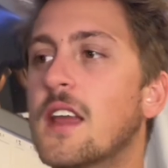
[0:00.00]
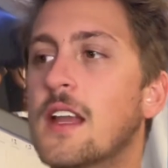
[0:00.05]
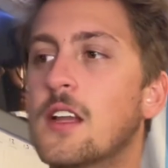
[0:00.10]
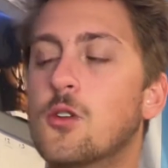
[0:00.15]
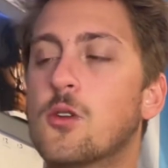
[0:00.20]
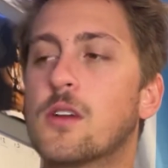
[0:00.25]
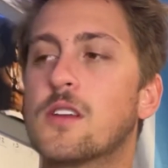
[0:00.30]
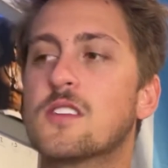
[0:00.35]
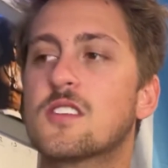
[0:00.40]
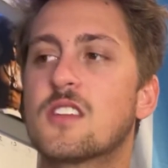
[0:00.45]
and you
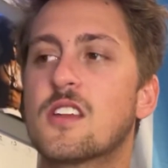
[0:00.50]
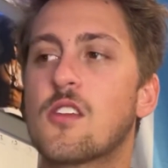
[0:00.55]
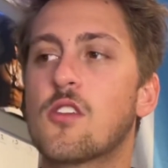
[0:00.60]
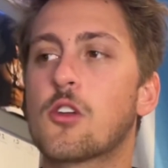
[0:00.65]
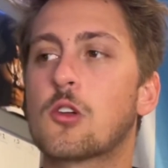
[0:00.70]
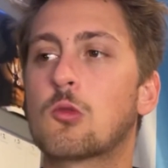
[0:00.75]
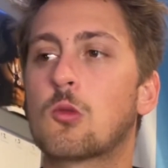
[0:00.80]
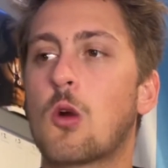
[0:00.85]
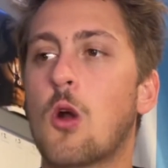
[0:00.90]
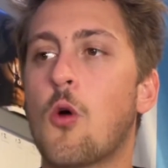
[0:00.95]
can see the
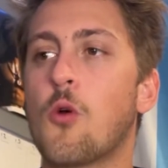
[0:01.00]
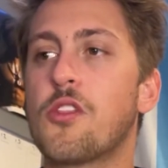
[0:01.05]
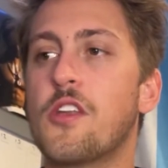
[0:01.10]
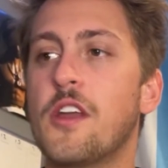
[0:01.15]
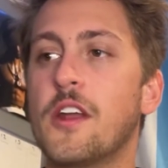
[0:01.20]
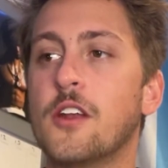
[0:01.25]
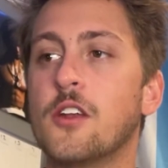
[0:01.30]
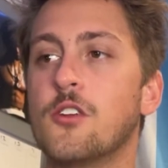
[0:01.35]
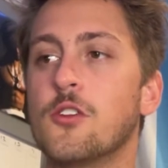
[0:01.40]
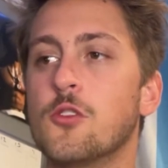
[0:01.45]
growth
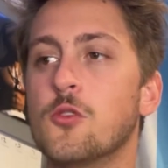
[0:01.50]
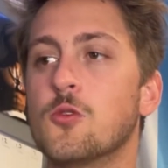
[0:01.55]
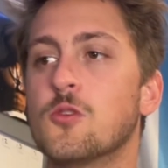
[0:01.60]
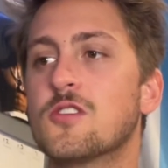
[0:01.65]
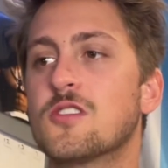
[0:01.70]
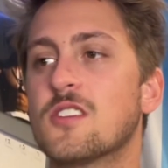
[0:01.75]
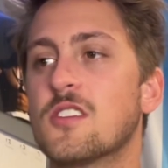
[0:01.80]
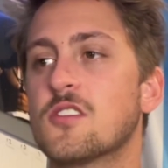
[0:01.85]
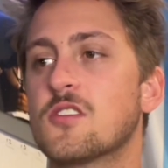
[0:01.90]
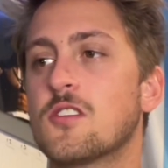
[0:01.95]
in a new
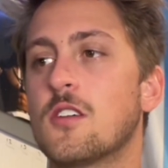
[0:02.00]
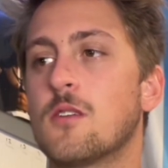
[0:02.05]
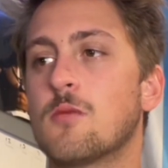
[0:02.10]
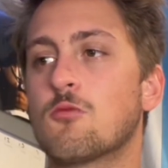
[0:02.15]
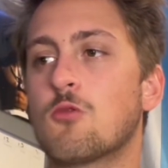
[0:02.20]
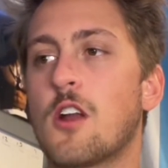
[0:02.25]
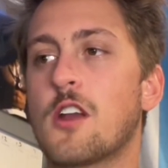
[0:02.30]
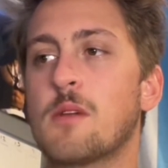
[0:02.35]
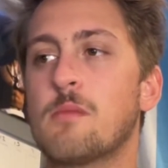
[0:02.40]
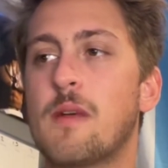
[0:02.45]
system,
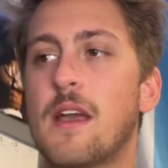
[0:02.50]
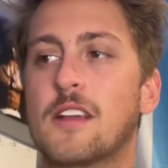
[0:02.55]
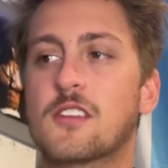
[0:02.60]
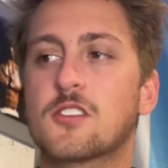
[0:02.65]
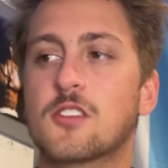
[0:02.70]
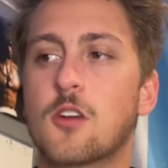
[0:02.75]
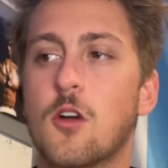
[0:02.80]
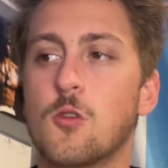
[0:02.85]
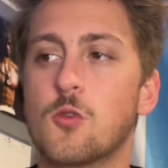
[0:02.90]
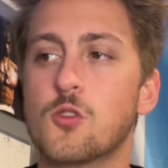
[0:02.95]
running backs
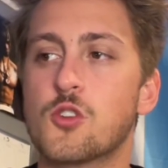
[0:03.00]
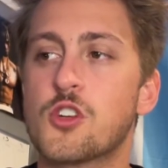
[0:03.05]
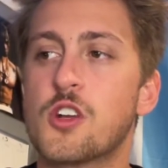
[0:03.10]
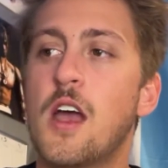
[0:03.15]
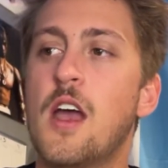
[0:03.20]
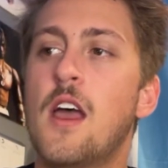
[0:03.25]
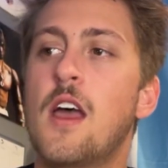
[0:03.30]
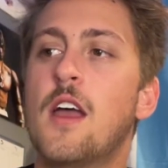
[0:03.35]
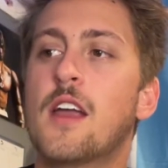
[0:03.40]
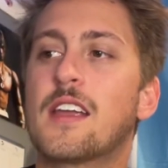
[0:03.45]
coach
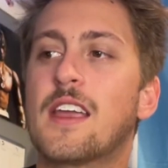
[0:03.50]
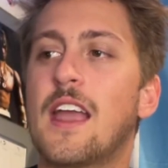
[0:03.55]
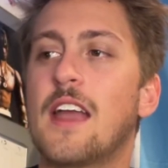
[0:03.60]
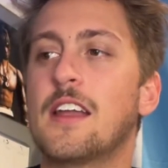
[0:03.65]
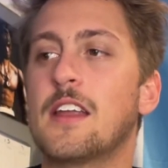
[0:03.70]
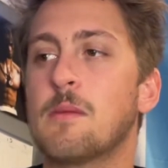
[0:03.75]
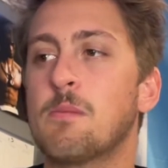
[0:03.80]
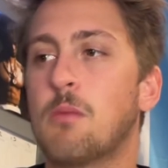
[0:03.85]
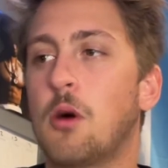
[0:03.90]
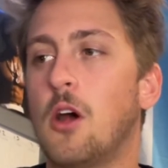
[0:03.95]

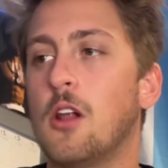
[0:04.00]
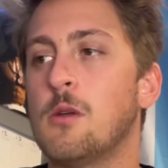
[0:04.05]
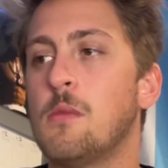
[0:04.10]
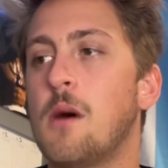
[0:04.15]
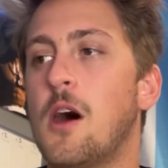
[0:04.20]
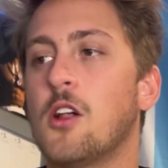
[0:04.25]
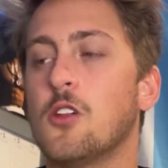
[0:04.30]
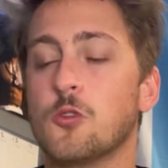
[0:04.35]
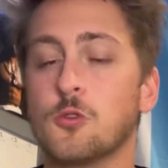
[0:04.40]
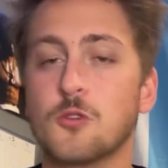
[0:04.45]
Kenny
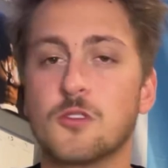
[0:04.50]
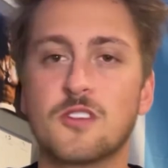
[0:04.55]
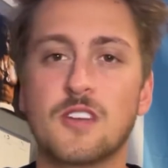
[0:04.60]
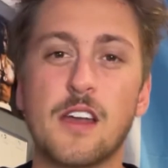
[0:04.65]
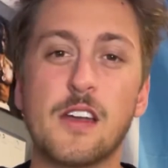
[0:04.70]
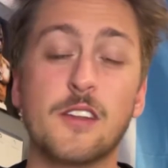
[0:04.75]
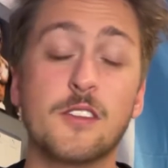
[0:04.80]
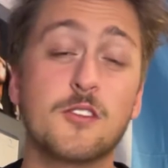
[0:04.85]
Polamalu said.